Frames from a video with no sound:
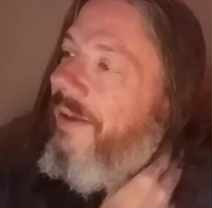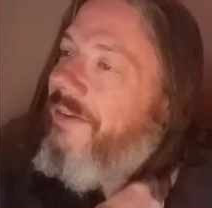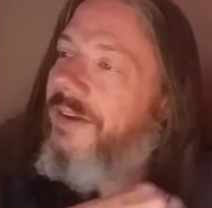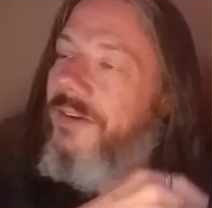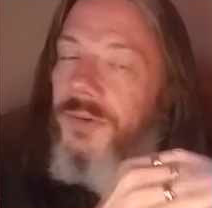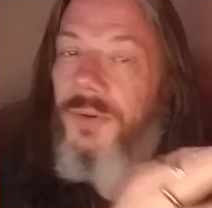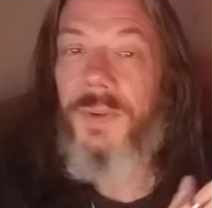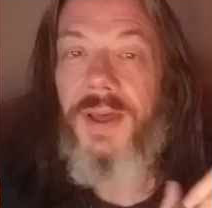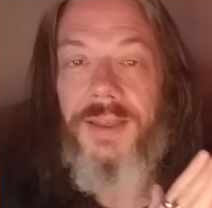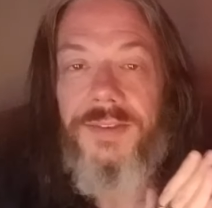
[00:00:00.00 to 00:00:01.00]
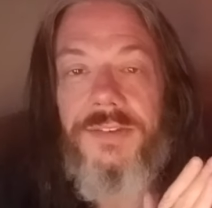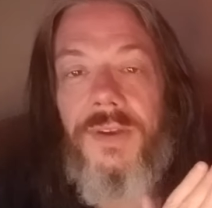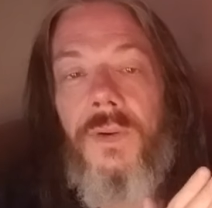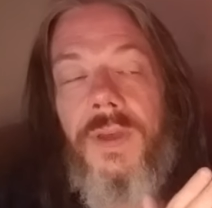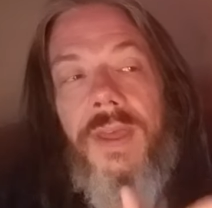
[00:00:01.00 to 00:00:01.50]
sexual way.
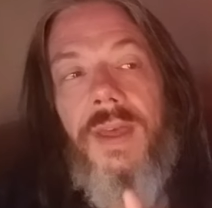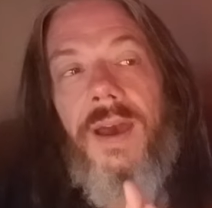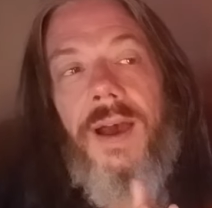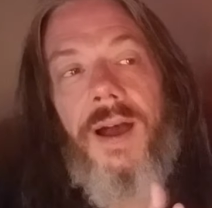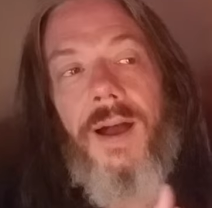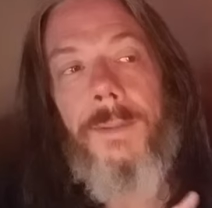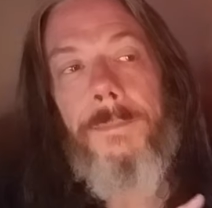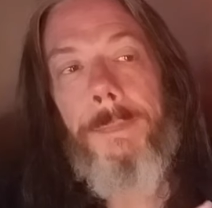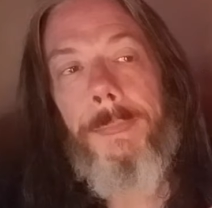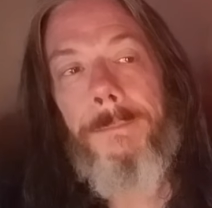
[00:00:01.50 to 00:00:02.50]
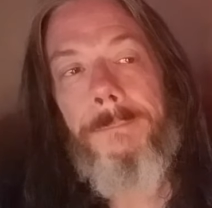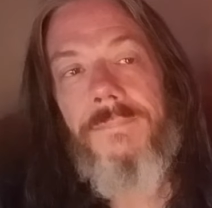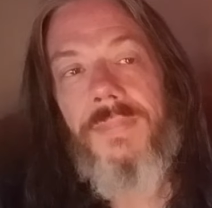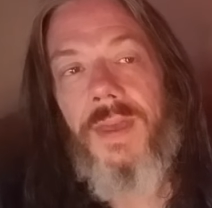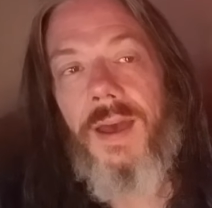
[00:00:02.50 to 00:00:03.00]
So um,
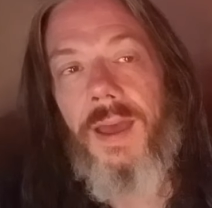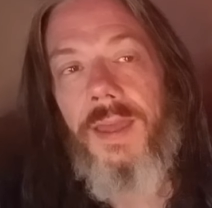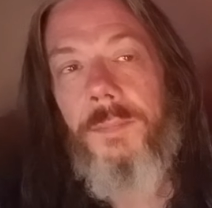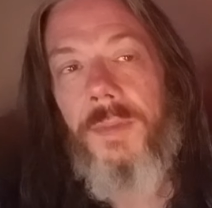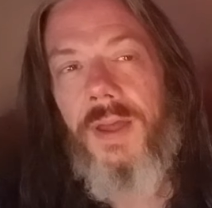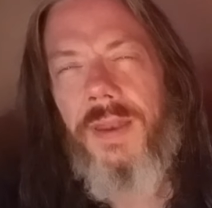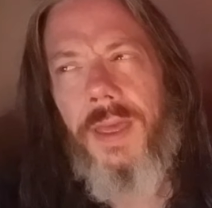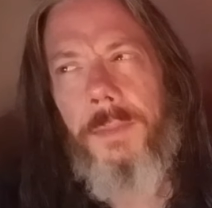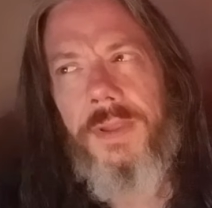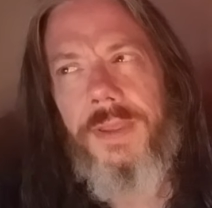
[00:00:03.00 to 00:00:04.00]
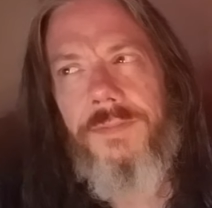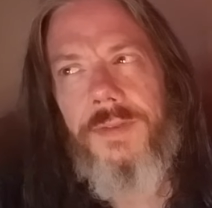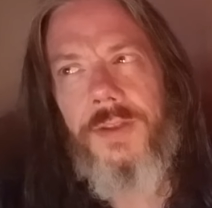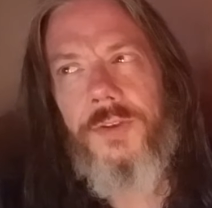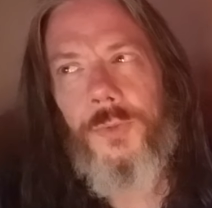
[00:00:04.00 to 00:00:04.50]
I am on, I believe,
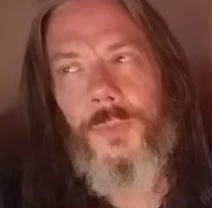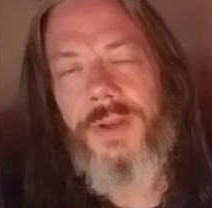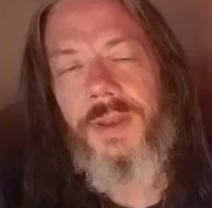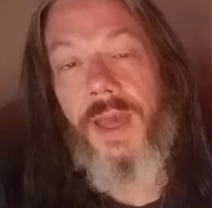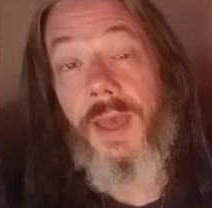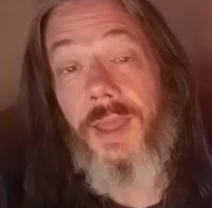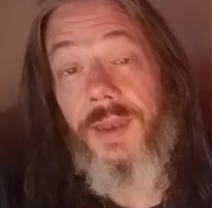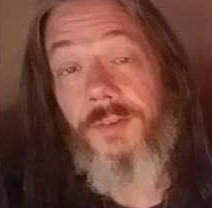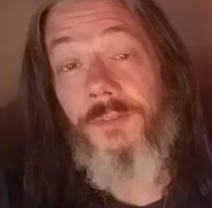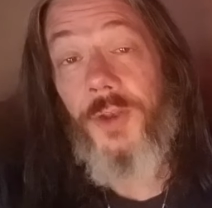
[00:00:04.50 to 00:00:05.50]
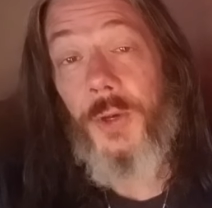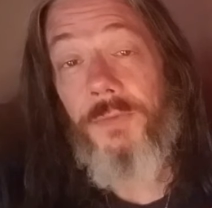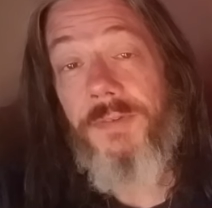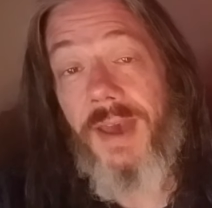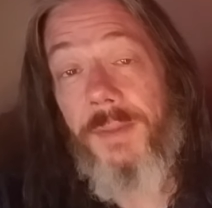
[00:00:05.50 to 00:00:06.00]
day 29 of
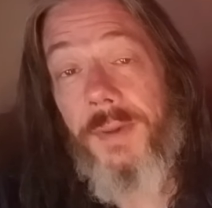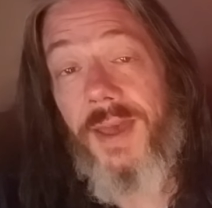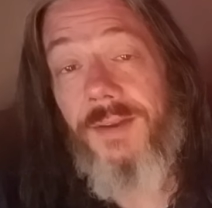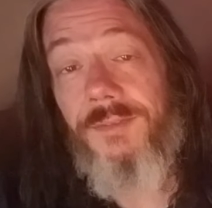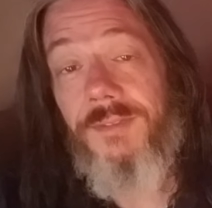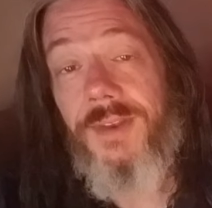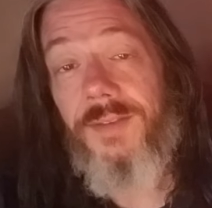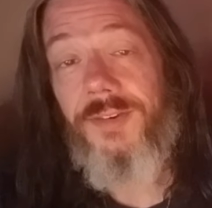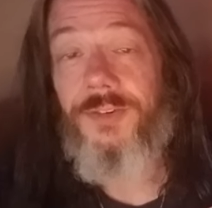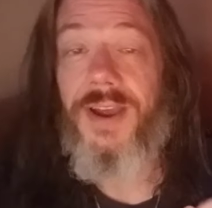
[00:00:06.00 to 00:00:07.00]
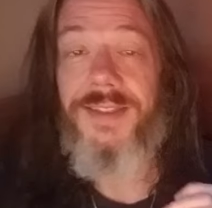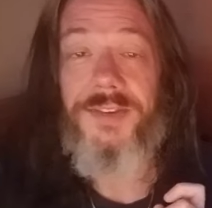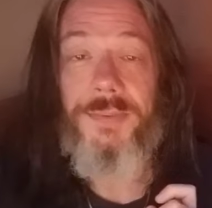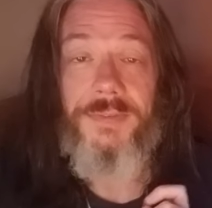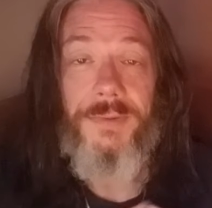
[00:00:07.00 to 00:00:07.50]
Nofap. I have never tried this
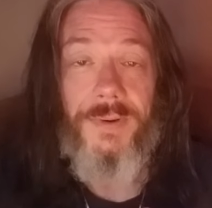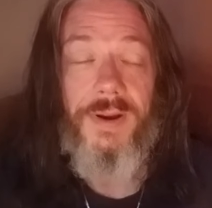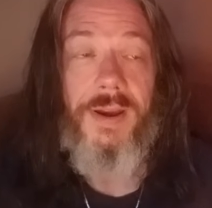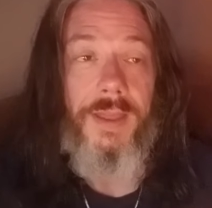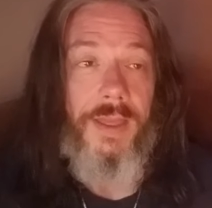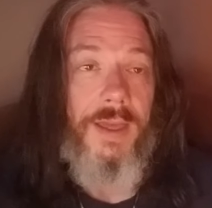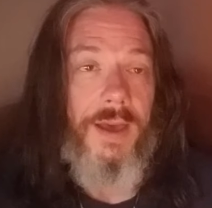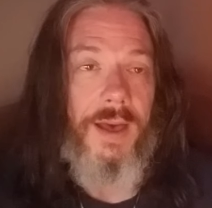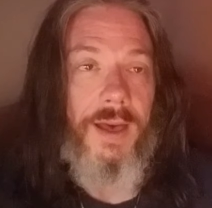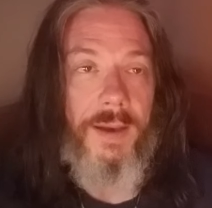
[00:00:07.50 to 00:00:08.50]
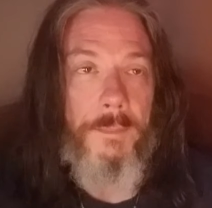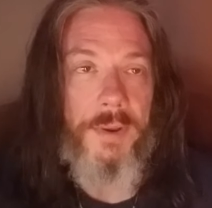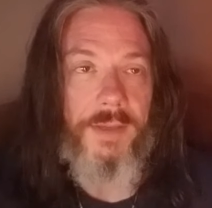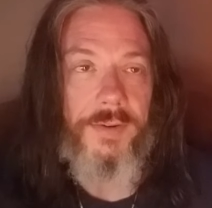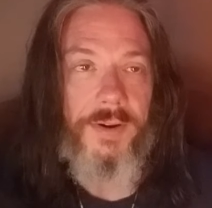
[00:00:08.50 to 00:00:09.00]
before, but
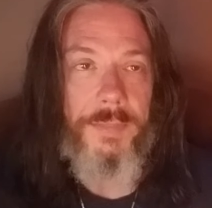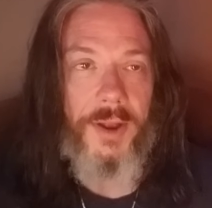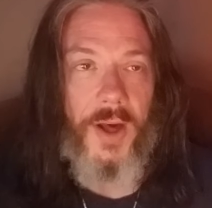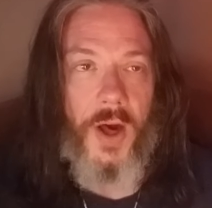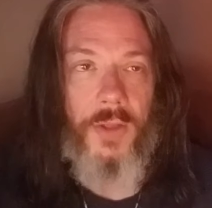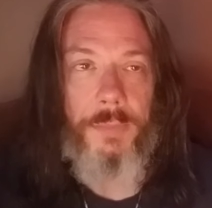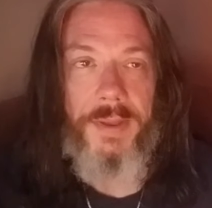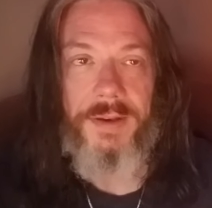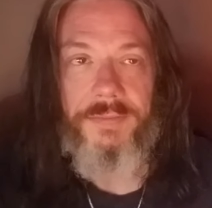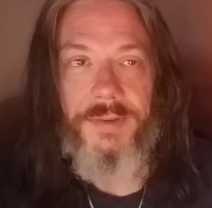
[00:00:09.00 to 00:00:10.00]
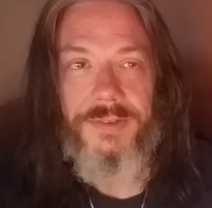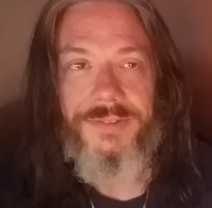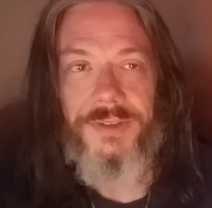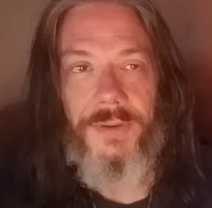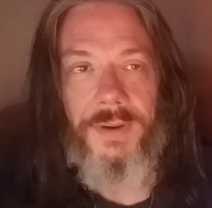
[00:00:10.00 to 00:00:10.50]
I've heard about all the benefits.
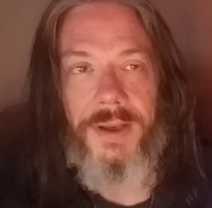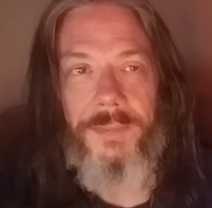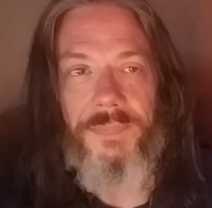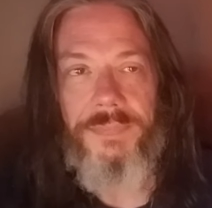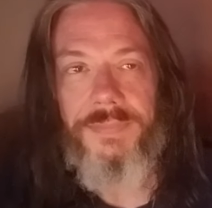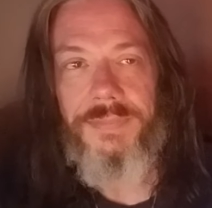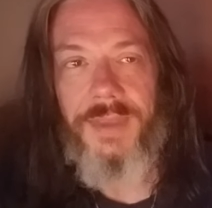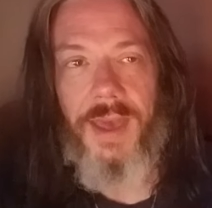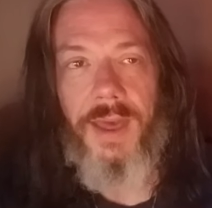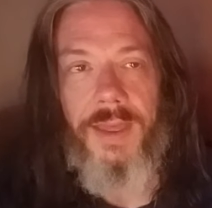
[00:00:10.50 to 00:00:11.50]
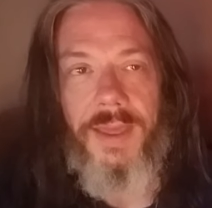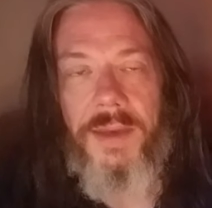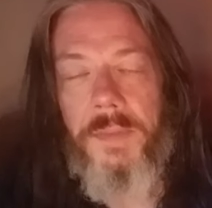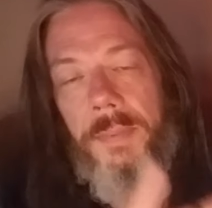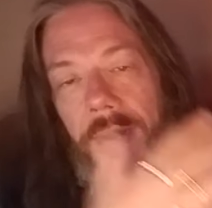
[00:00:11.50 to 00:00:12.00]
So yeah,
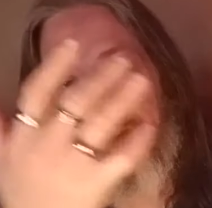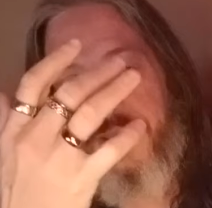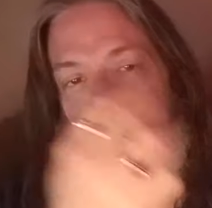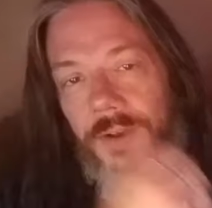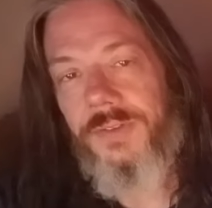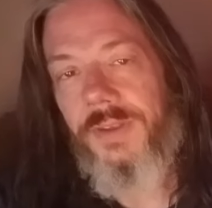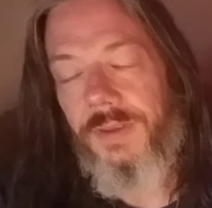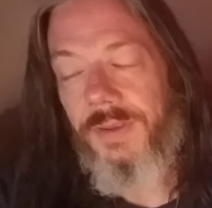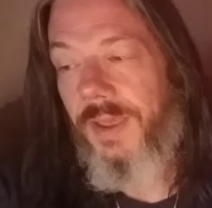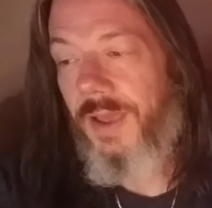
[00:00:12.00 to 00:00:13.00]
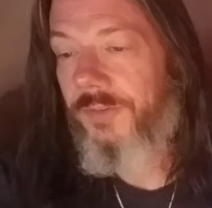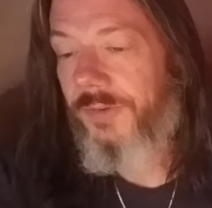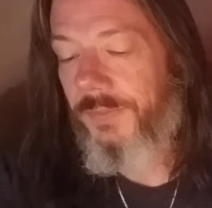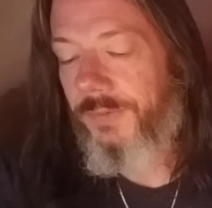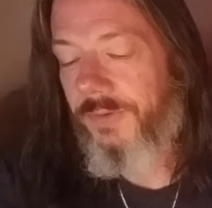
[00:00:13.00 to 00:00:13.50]
and my buddy, he actually
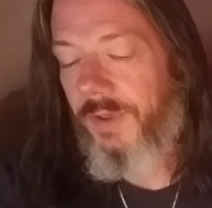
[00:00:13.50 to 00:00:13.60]
was